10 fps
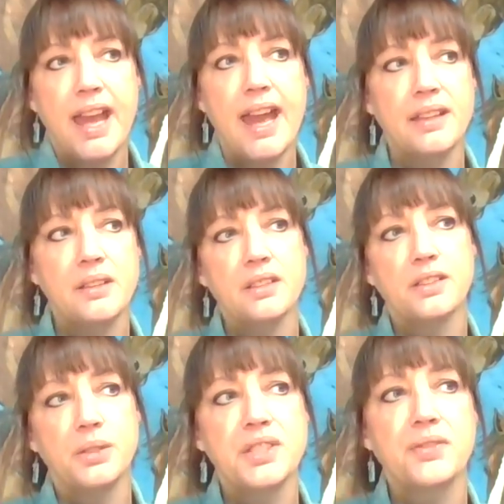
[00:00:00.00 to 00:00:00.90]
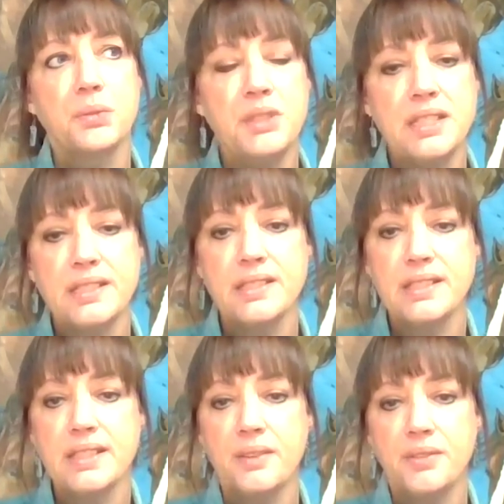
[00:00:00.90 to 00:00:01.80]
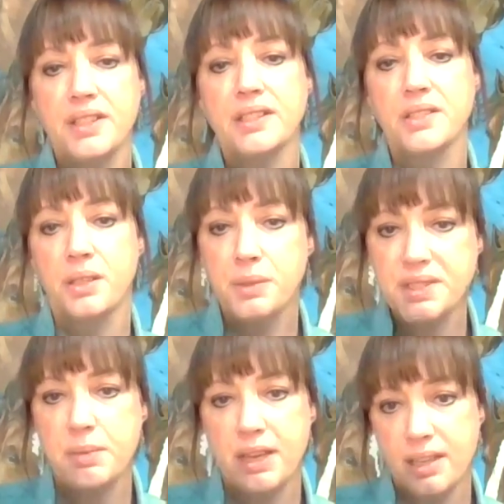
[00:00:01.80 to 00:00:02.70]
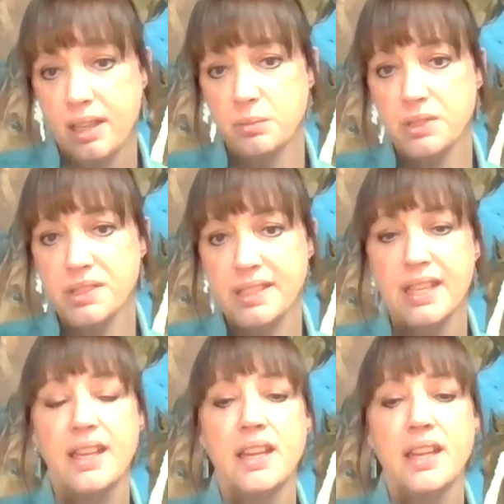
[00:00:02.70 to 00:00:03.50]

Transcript: And of course, for me, since everything is always about animals,